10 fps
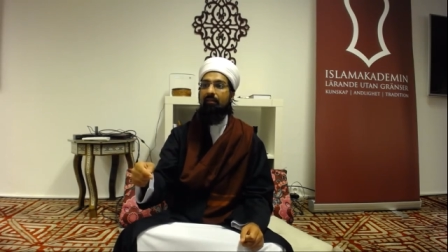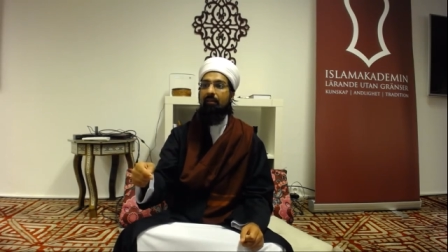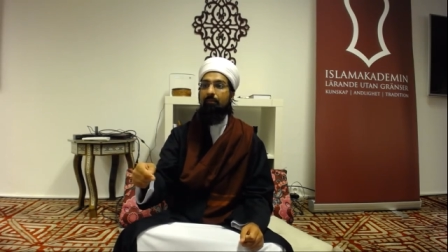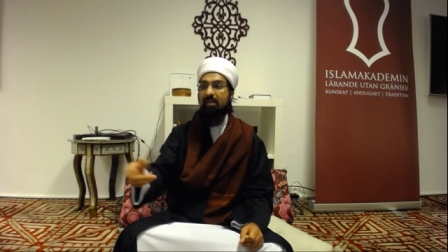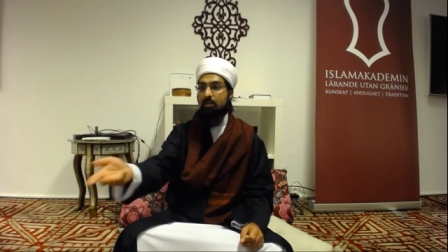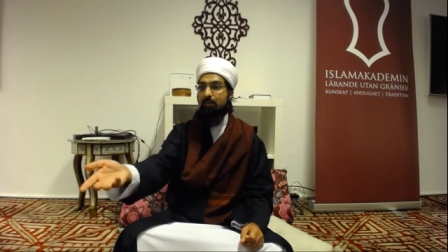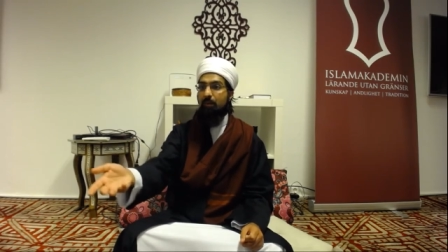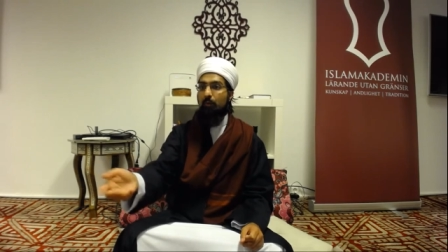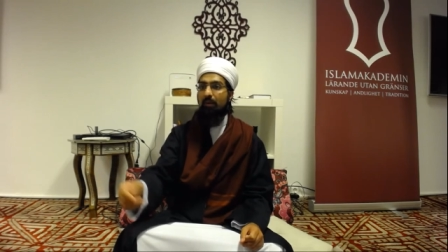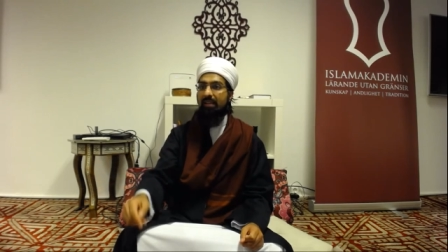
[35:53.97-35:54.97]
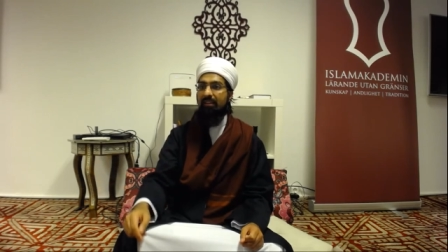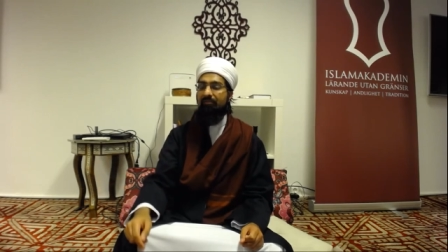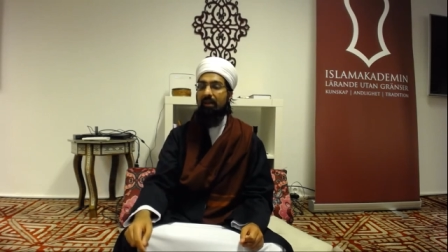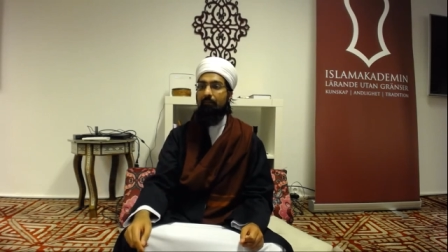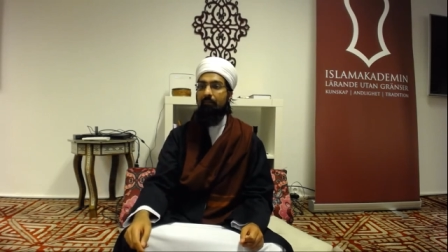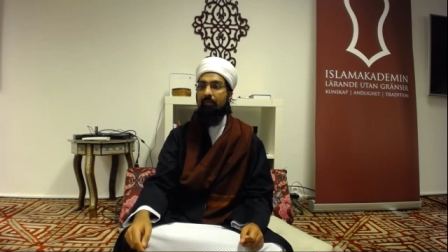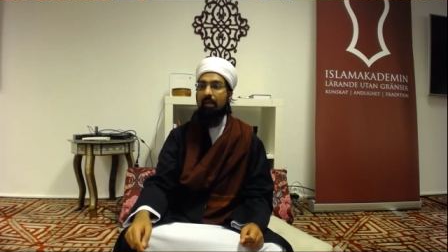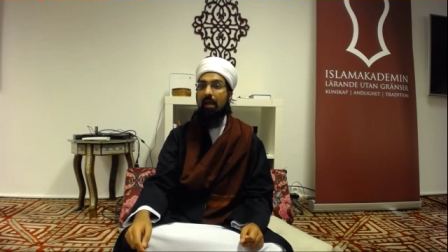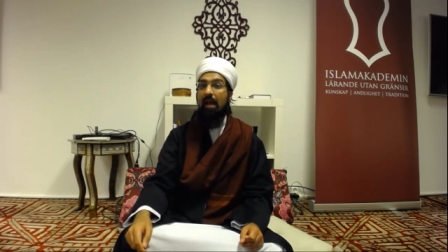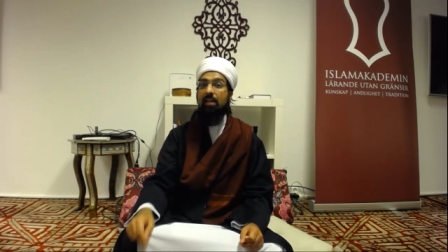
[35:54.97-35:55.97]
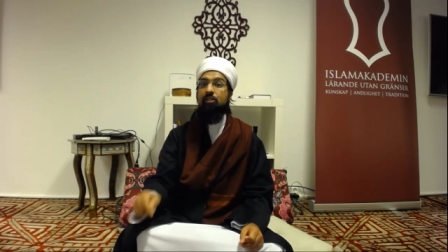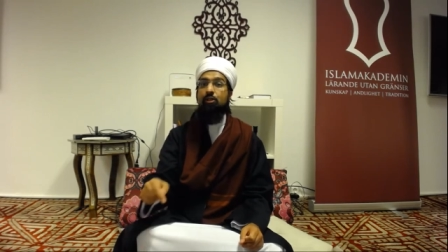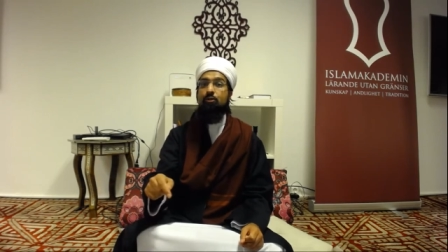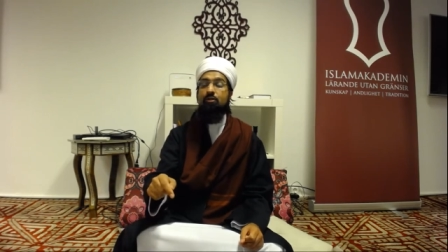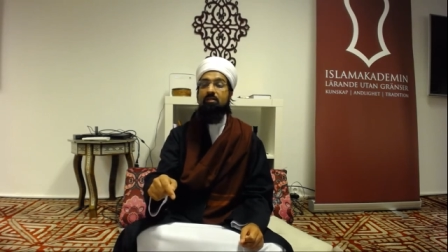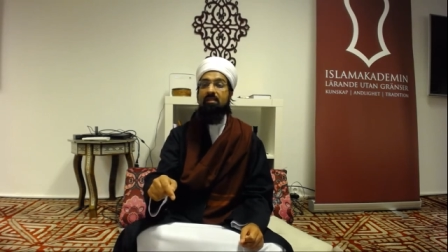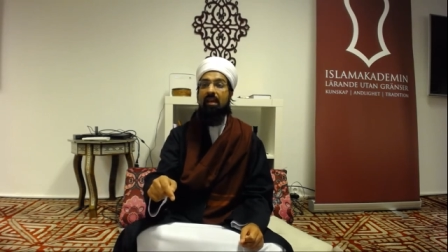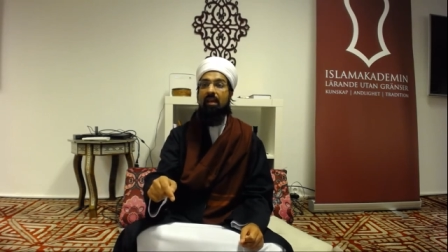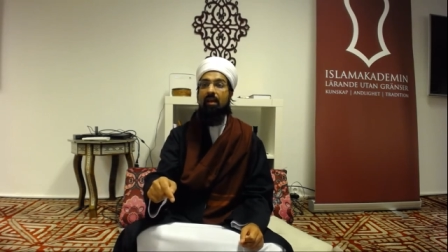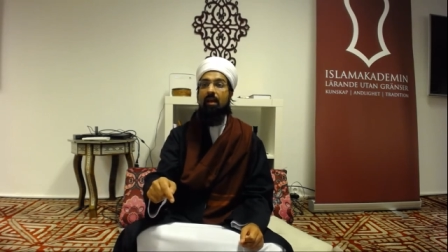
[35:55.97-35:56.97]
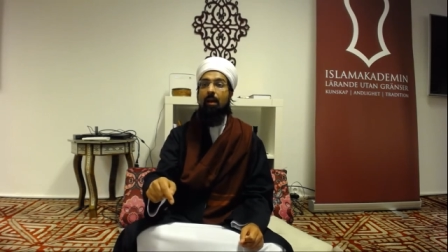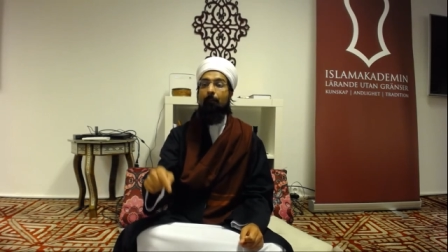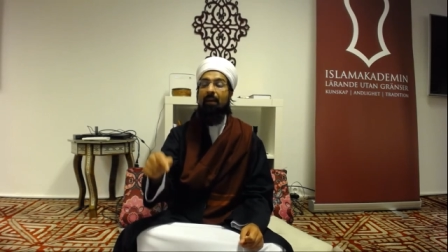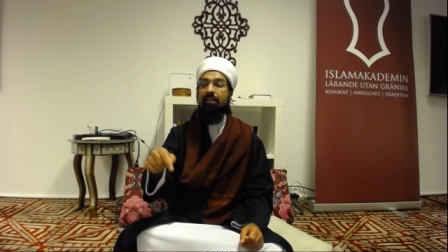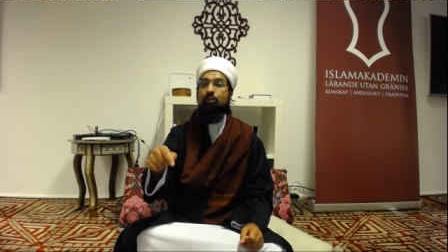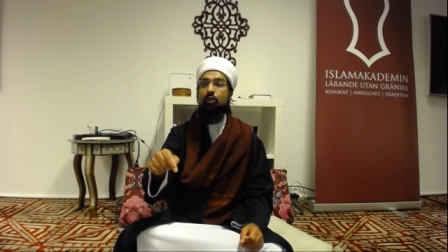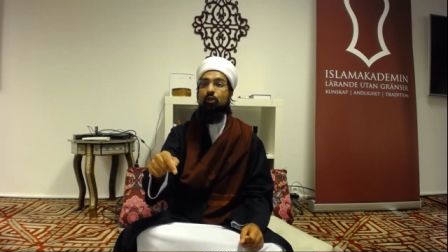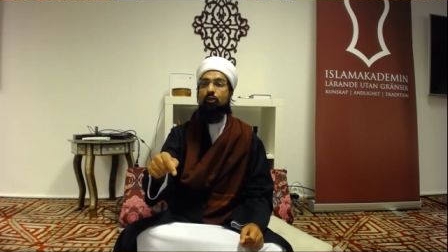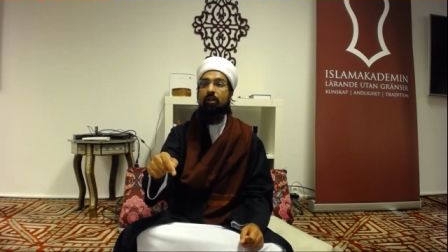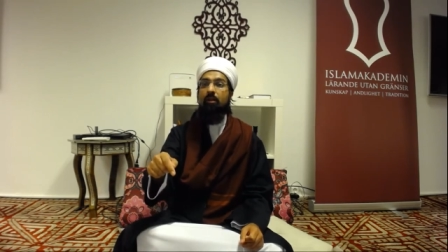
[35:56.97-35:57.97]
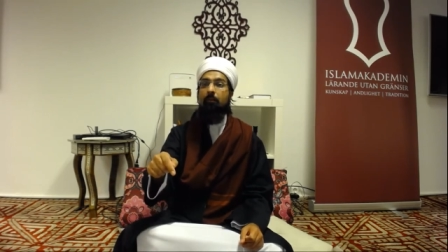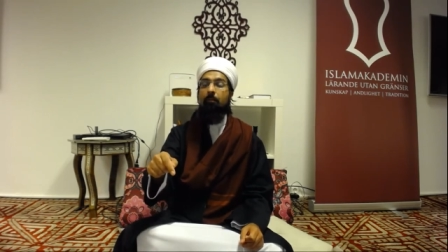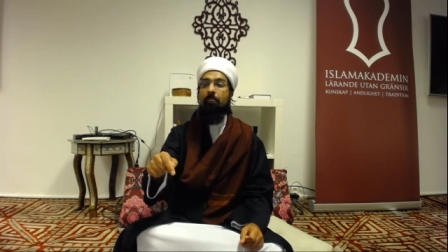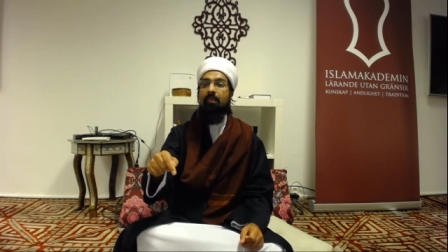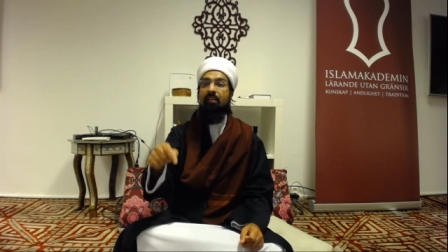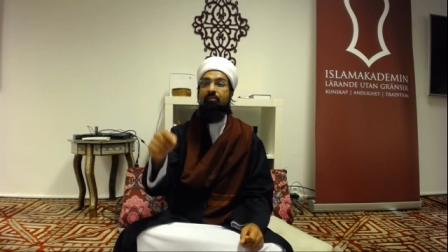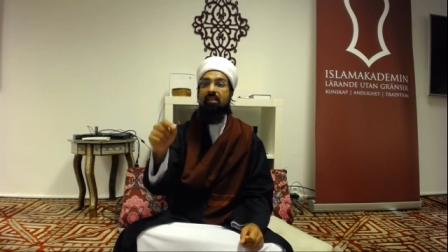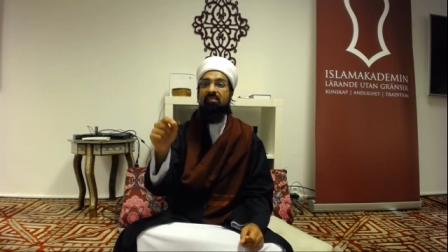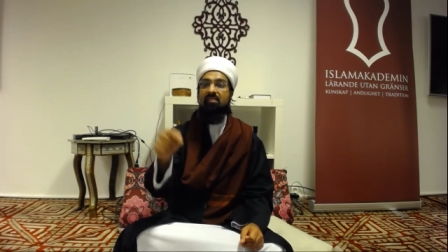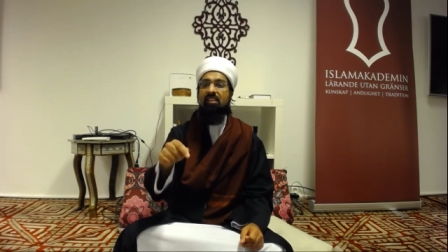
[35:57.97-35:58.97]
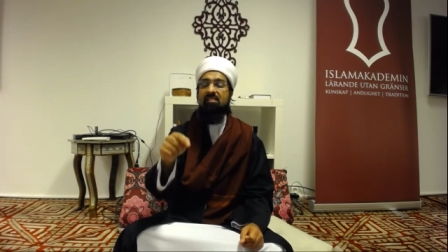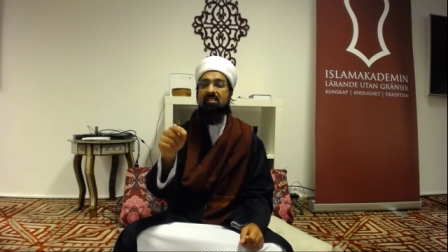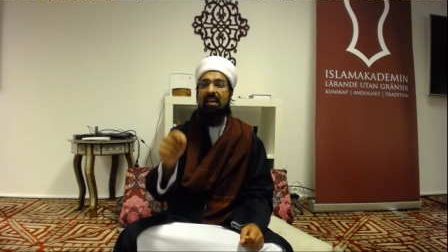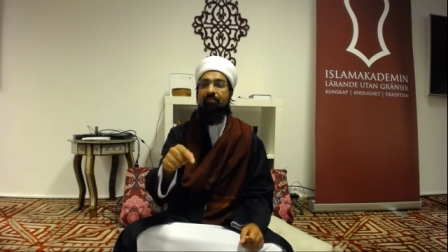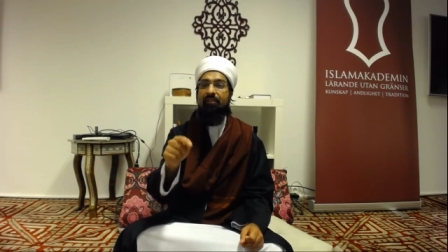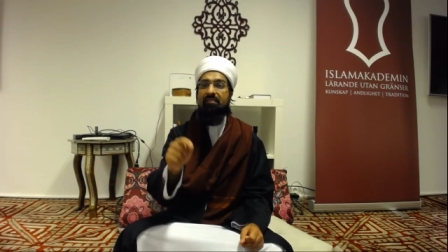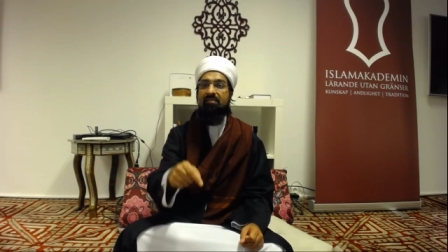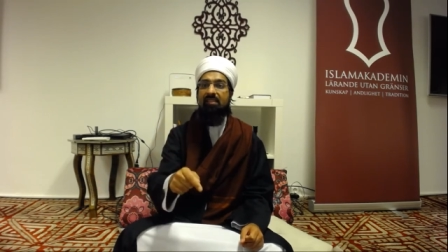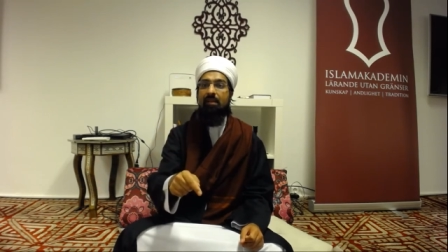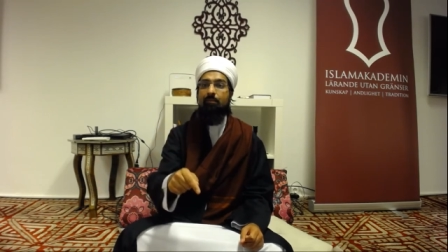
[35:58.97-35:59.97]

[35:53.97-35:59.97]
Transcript: Because people will give them. And she used to say, my children, they've got such self-esteem